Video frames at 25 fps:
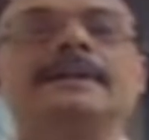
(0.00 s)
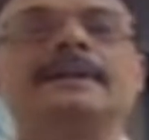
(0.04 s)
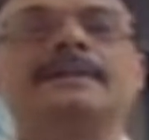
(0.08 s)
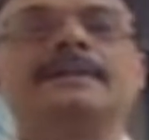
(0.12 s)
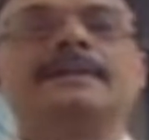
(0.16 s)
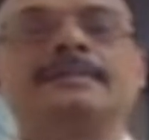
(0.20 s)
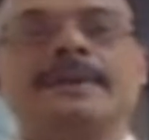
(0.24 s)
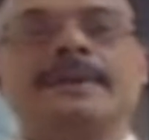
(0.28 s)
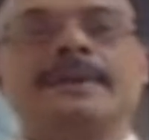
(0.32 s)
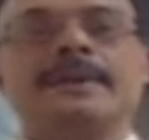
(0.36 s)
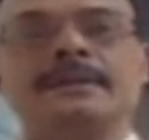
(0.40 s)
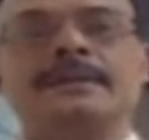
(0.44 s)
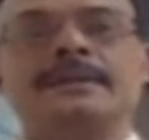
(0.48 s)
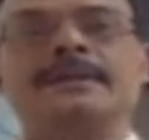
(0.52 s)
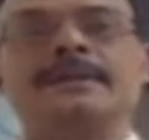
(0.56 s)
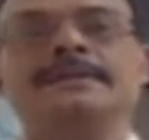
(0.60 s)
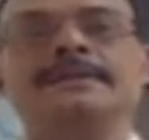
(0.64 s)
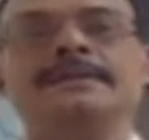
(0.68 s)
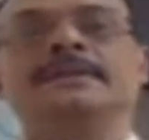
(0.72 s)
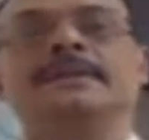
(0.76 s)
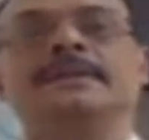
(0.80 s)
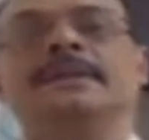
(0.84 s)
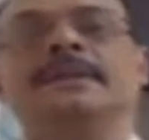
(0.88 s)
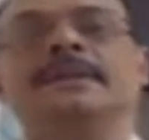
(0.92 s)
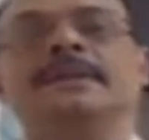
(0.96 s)
But
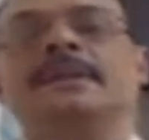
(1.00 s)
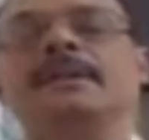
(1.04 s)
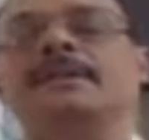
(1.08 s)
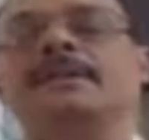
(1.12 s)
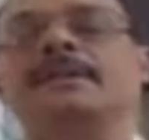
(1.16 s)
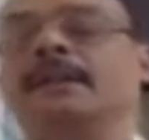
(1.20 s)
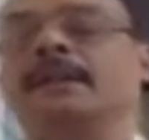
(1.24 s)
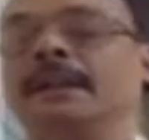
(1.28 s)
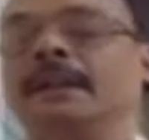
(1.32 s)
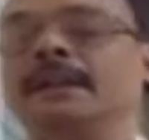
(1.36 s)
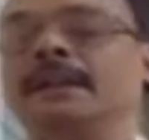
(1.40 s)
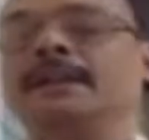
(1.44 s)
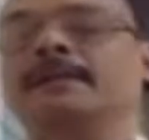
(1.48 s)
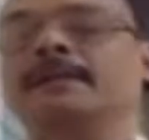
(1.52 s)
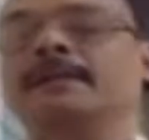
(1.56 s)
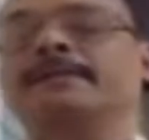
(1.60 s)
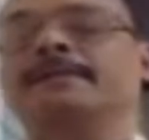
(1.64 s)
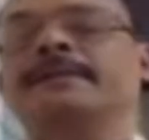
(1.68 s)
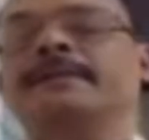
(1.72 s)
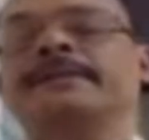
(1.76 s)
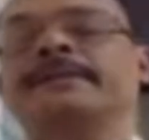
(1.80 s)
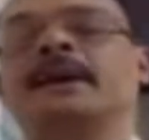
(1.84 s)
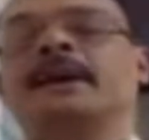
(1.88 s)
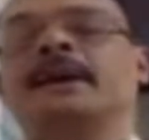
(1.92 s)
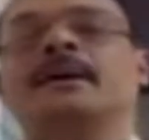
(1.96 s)
the need
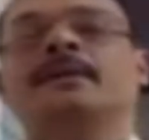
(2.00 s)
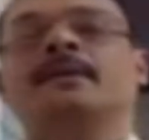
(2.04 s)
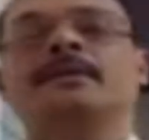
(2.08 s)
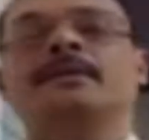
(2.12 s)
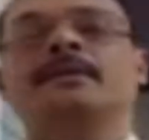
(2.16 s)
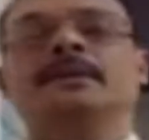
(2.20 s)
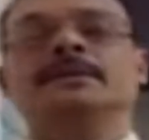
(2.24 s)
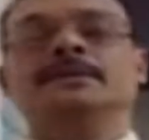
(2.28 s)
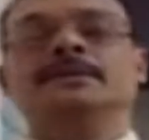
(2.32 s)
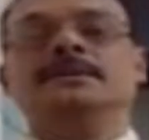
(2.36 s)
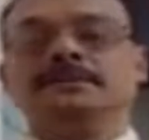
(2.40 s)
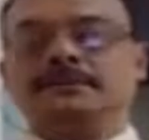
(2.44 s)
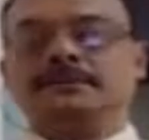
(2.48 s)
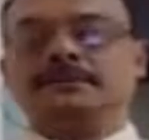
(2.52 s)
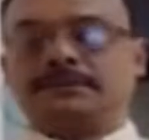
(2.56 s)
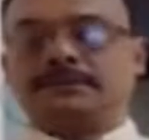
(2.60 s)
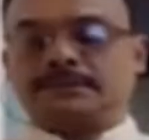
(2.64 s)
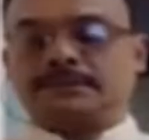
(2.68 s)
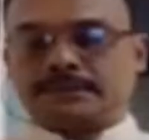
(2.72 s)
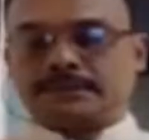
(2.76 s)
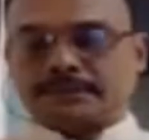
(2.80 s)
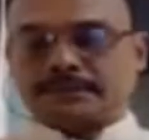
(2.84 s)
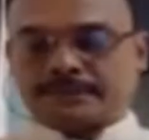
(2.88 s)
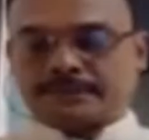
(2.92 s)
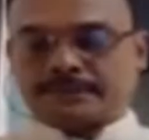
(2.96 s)
for the hour
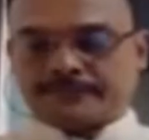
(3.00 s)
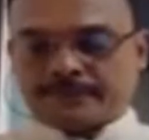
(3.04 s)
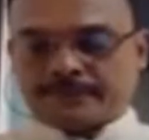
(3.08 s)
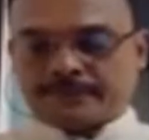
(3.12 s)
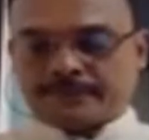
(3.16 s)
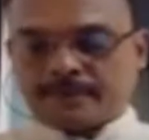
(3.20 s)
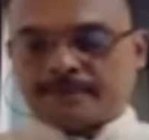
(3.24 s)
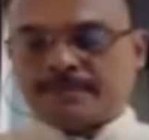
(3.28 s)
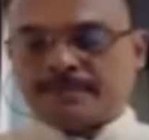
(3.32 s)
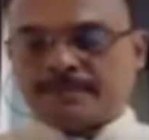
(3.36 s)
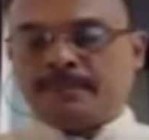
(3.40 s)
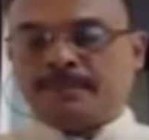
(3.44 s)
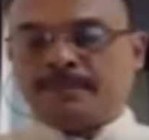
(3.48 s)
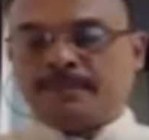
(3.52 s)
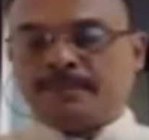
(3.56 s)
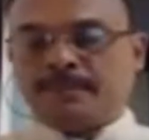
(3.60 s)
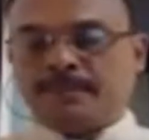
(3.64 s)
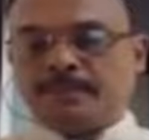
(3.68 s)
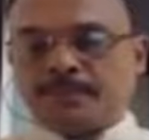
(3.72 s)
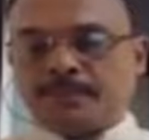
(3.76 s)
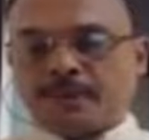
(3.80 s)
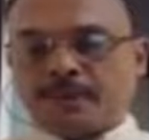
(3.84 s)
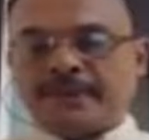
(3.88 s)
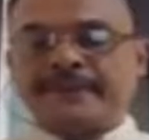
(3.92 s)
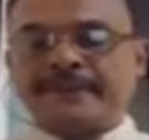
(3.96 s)
from
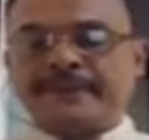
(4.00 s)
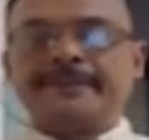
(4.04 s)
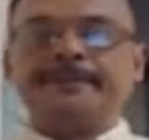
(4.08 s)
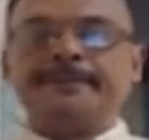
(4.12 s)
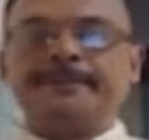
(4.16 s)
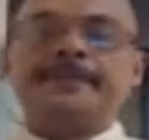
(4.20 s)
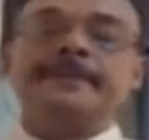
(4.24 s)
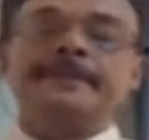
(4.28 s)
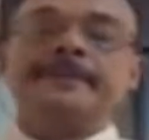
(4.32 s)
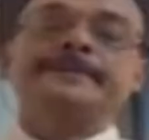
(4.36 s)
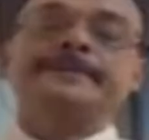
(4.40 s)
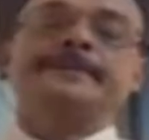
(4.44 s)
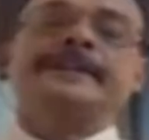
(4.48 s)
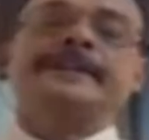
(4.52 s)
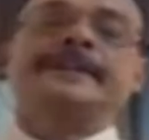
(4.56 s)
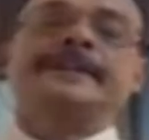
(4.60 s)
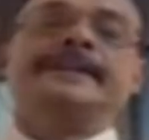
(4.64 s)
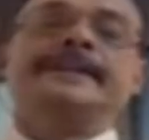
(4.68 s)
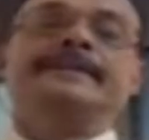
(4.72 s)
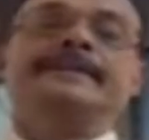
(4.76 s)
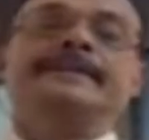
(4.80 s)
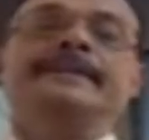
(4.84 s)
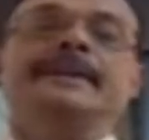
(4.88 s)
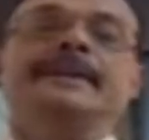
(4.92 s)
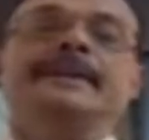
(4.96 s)
policy
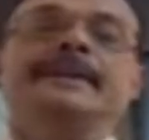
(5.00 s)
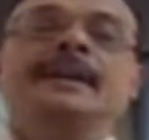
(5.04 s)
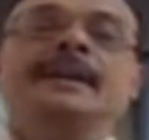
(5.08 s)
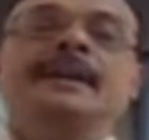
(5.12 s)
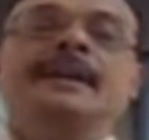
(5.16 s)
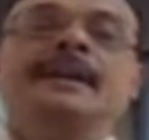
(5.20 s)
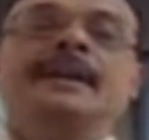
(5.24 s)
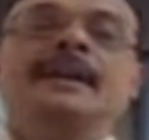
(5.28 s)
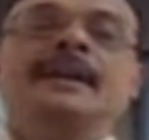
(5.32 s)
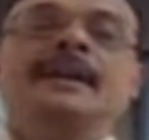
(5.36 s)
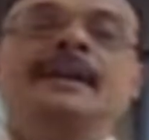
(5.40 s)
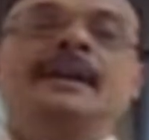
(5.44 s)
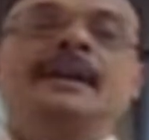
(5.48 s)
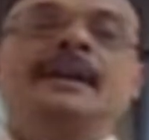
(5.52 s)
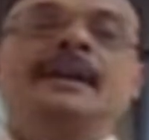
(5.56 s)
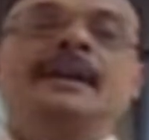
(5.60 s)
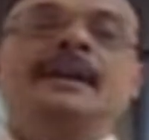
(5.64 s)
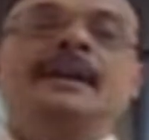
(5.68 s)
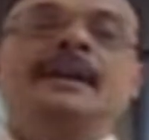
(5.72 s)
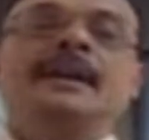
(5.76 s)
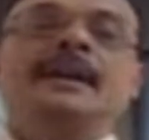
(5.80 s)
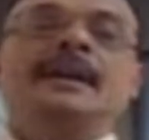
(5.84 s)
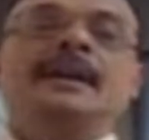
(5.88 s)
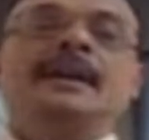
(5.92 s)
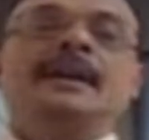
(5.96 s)
perspective
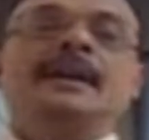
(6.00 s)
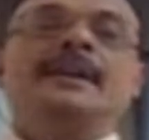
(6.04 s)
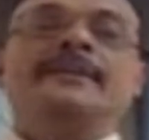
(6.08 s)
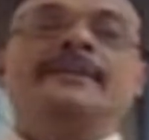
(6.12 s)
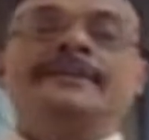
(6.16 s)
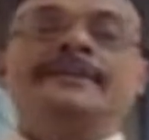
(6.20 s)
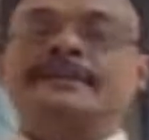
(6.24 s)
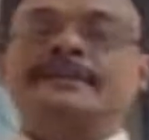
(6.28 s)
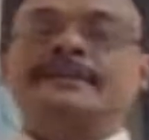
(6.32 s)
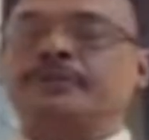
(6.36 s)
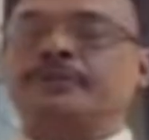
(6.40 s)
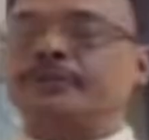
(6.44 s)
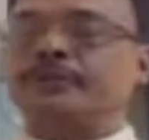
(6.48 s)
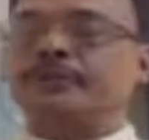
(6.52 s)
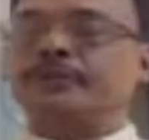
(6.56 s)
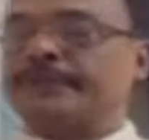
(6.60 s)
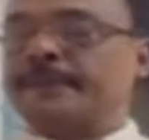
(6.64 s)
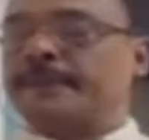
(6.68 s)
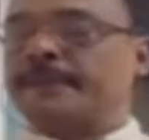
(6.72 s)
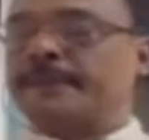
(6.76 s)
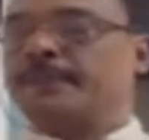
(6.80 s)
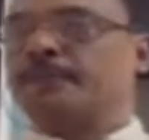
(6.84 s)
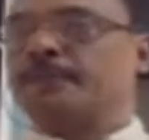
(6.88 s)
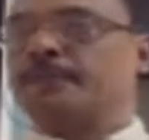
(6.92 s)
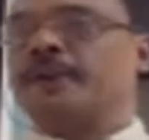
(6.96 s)
is to
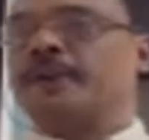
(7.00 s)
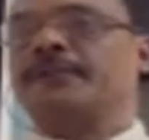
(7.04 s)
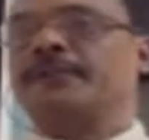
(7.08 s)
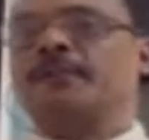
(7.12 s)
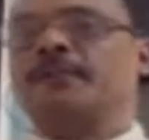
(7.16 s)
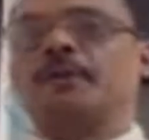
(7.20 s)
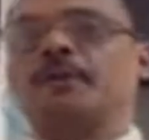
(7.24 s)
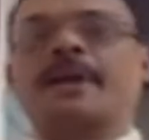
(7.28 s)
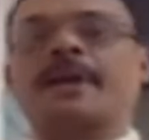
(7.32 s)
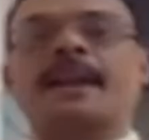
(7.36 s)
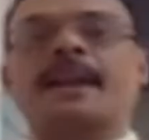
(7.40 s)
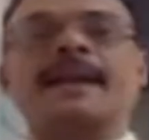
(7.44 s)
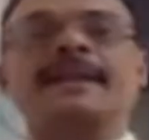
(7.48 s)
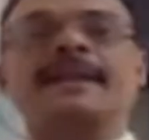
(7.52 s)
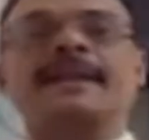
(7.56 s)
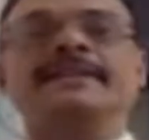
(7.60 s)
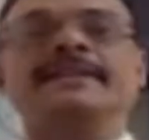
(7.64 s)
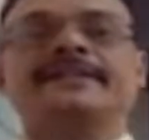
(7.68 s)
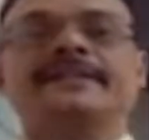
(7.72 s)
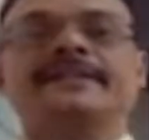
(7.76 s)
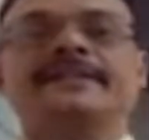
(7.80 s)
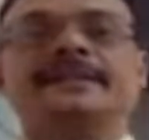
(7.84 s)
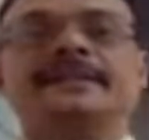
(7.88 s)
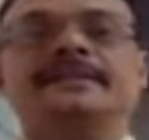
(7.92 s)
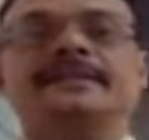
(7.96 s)
shift towards
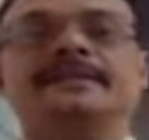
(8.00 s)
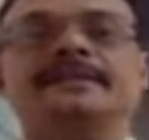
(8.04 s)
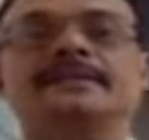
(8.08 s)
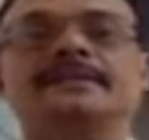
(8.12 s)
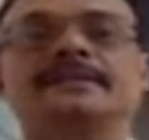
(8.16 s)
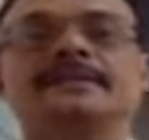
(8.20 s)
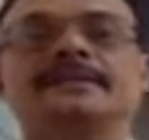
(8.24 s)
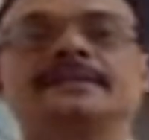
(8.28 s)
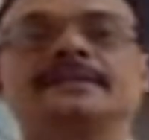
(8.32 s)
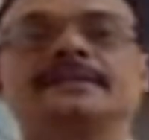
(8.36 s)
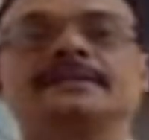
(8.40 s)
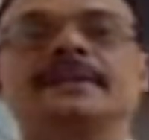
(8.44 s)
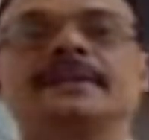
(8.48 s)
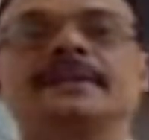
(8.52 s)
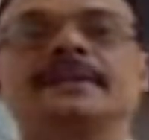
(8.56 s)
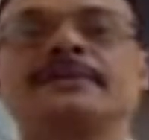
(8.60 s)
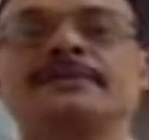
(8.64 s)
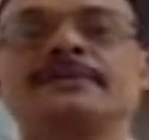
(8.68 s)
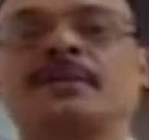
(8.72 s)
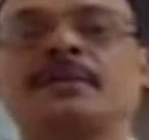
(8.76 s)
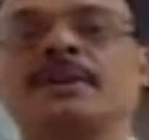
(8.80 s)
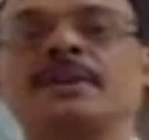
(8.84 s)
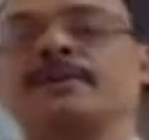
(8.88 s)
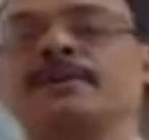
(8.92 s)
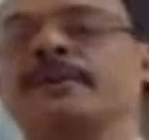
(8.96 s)
localization. That's
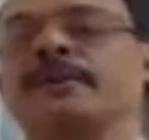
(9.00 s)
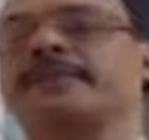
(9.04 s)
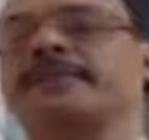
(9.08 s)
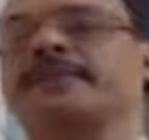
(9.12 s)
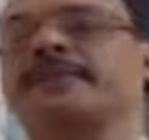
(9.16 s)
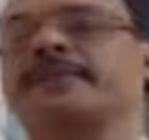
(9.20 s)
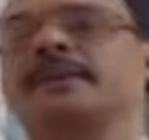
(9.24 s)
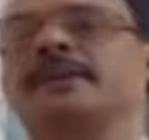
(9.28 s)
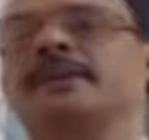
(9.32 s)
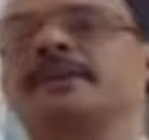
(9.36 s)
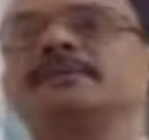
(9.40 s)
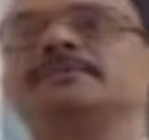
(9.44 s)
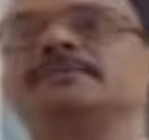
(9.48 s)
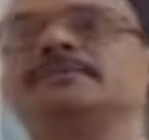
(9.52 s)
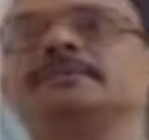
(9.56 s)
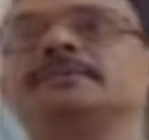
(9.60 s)
what was the,